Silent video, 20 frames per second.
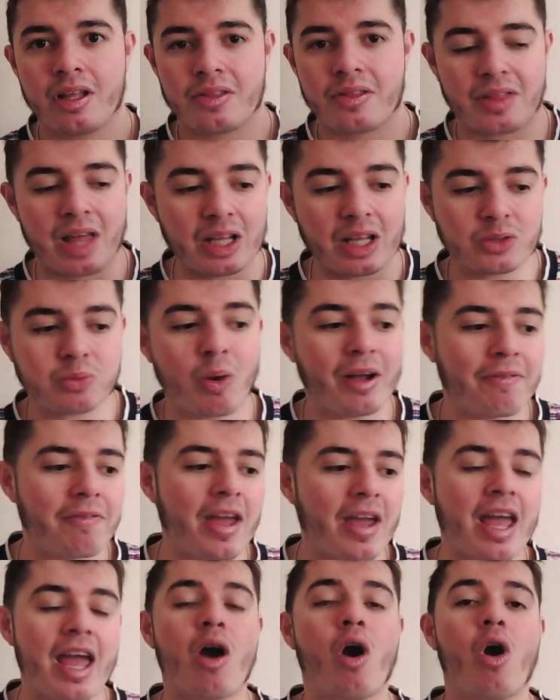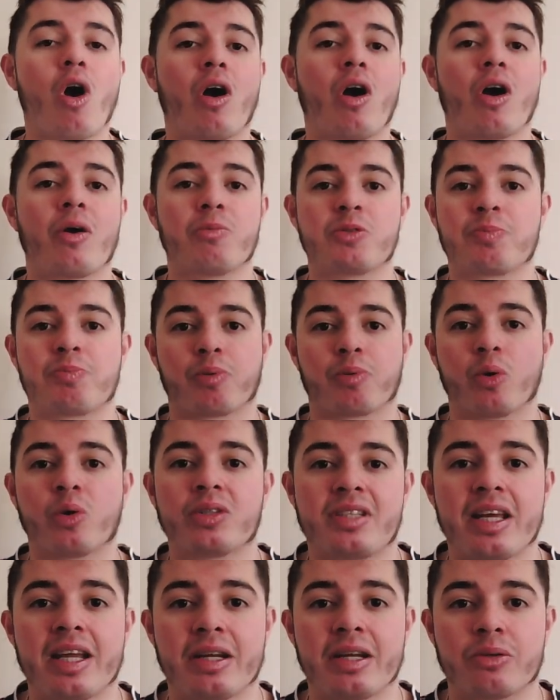That's why VAR was
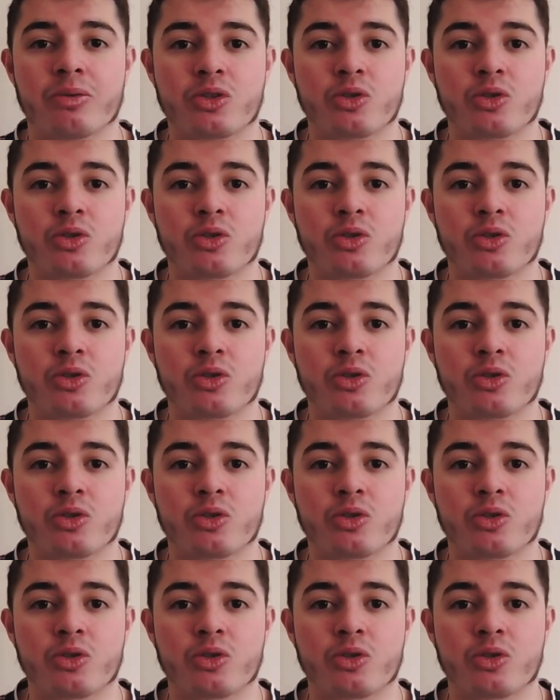brought in,